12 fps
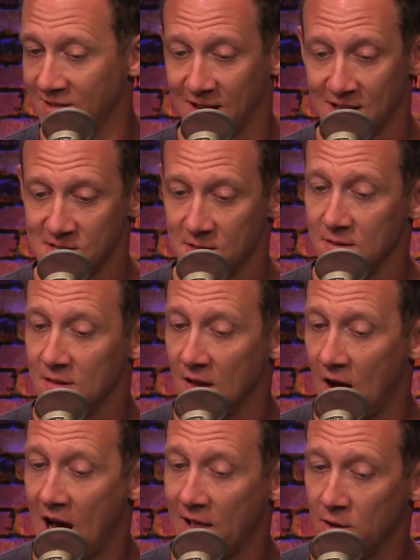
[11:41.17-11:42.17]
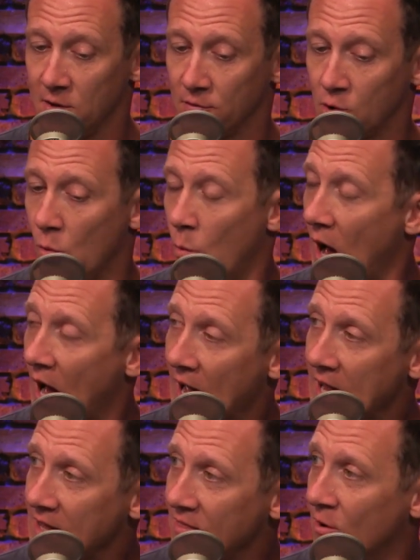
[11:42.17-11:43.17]
I guess in the island of
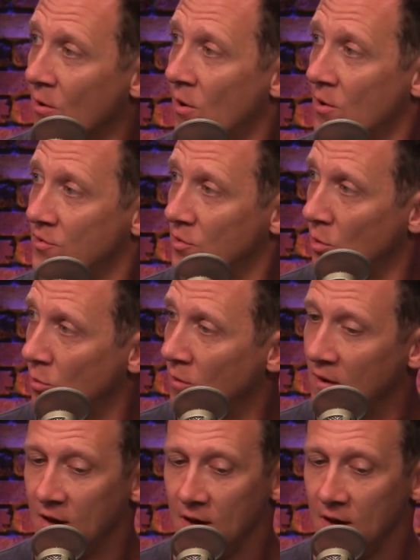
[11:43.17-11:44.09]
Kauai, they're also